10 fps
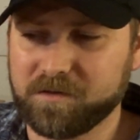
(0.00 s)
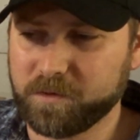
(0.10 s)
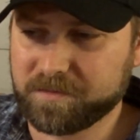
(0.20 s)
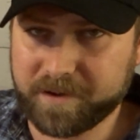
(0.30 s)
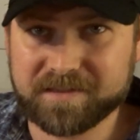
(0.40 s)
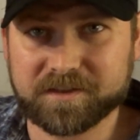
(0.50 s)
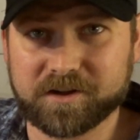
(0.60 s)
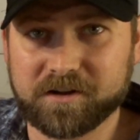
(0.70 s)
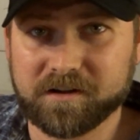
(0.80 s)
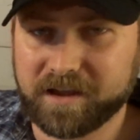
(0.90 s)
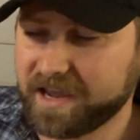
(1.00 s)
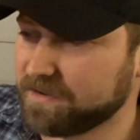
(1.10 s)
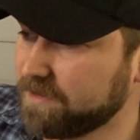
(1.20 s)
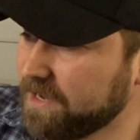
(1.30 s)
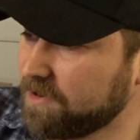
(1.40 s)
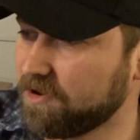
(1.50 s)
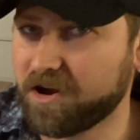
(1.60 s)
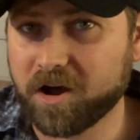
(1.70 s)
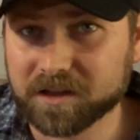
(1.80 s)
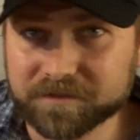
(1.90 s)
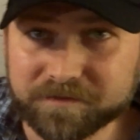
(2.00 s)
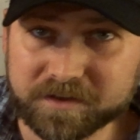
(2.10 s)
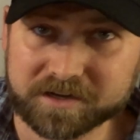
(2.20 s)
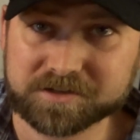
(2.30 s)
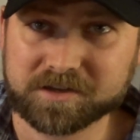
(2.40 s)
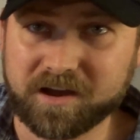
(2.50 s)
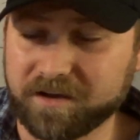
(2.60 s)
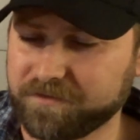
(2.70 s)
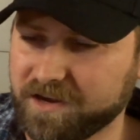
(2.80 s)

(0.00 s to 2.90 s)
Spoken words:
with paint thinner, and take all of the finish off.